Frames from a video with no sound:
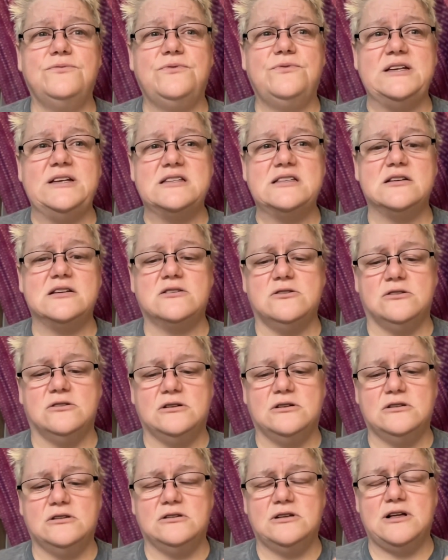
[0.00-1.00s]

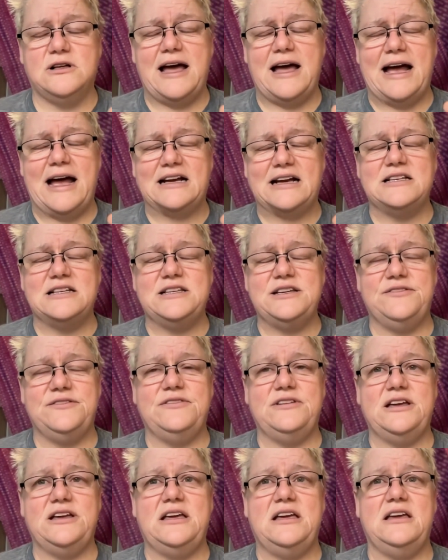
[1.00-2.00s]
physical
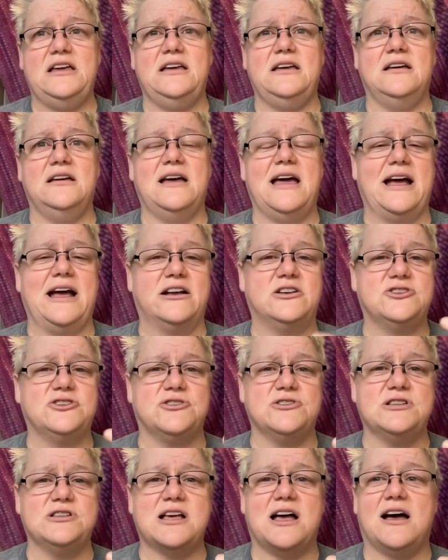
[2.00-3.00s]
activity,
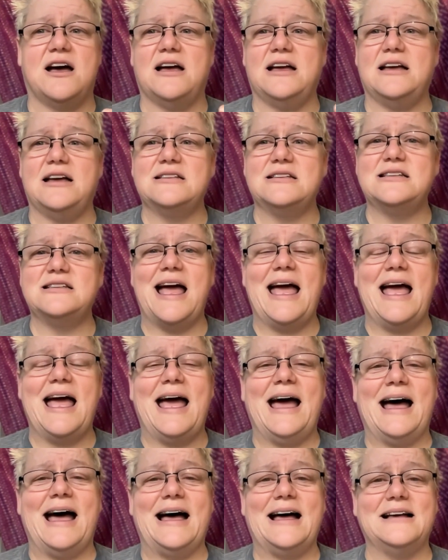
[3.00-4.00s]
exercise
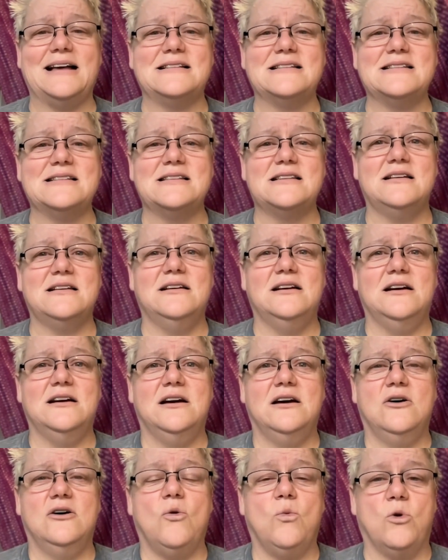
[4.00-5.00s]
as
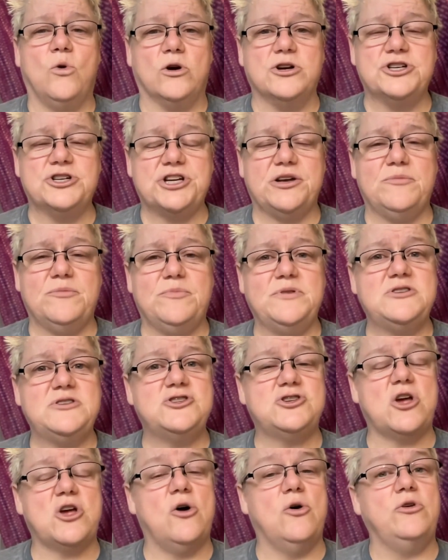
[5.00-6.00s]
worship.
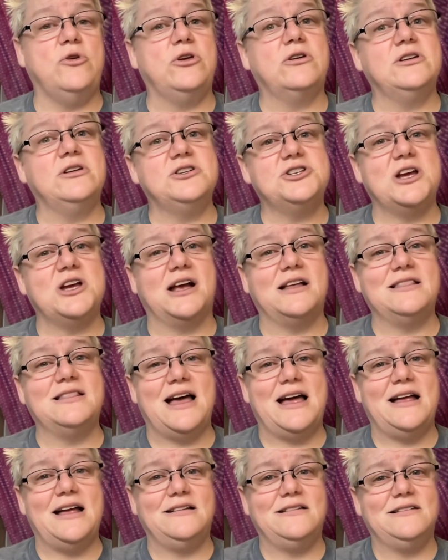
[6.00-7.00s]
So you can check
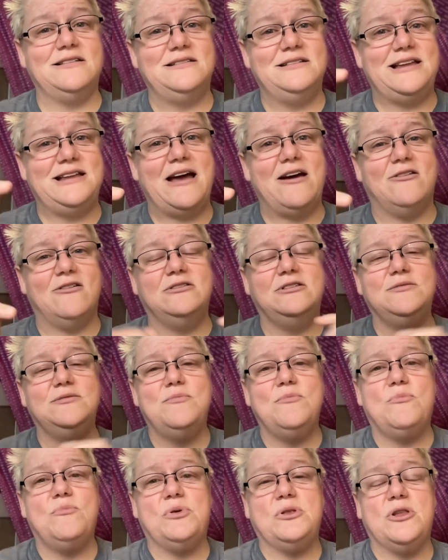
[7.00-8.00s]
that down
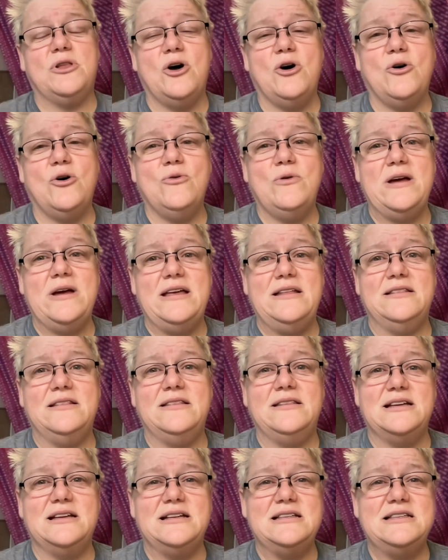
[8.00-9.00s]
below
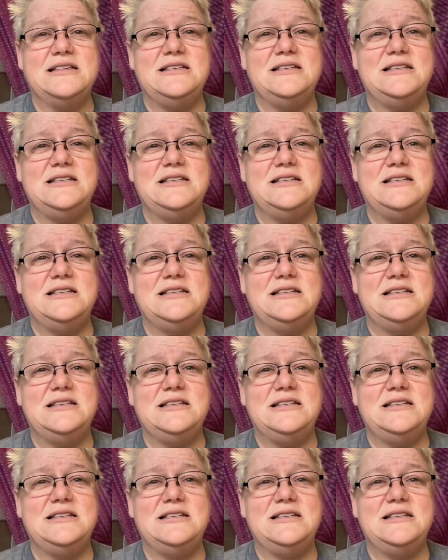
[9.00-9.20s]
in the